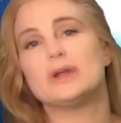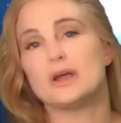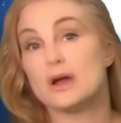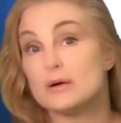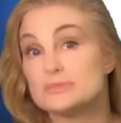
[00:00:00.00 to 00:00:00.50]
when
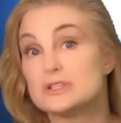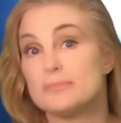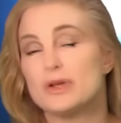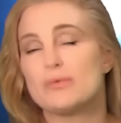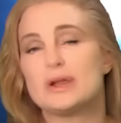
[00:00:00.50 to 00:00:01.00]
it comes to
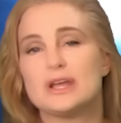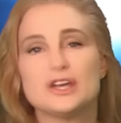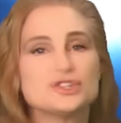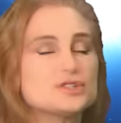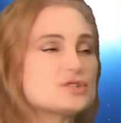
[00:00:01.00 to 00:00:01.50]
big
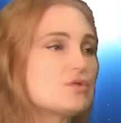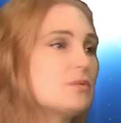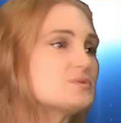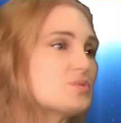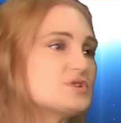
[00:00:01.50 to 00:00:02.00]
radiation
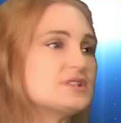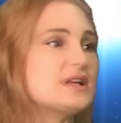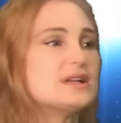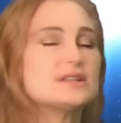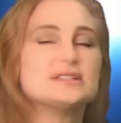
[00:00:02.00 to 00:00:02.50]
storms. We're
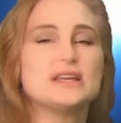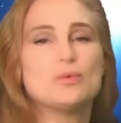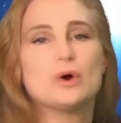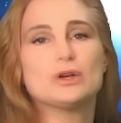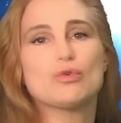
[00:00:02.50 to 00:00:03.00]
sitting at the
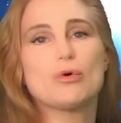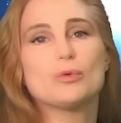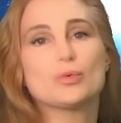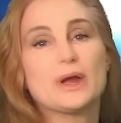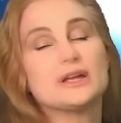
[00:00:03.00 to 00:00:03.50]
D1
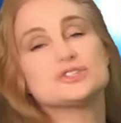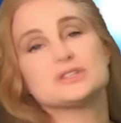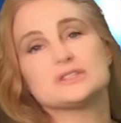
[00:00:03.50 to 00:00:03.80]
normal range.